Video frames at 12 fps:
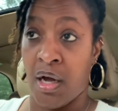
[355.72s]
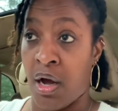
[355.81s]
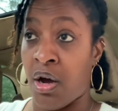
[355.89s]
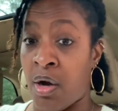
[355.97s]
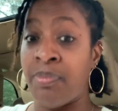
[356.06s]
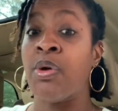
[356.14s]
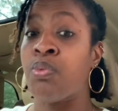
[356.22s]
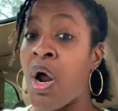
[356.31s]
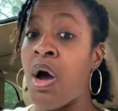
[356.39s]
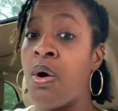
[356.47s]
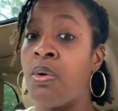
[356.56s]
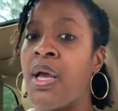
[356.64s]
up the
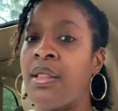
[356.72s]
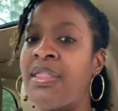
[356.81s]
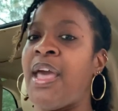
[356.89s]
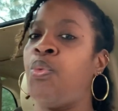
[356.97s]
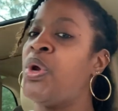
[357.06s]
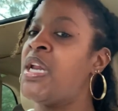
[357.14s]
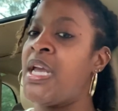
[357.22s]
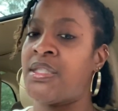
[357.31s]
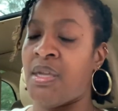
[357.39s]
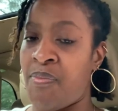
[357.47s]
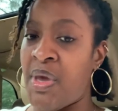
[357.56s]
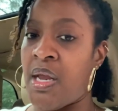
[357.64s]
road that we need
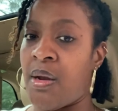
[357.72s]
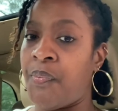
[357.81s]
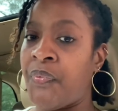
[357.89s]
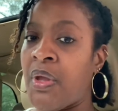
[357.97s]
to meet.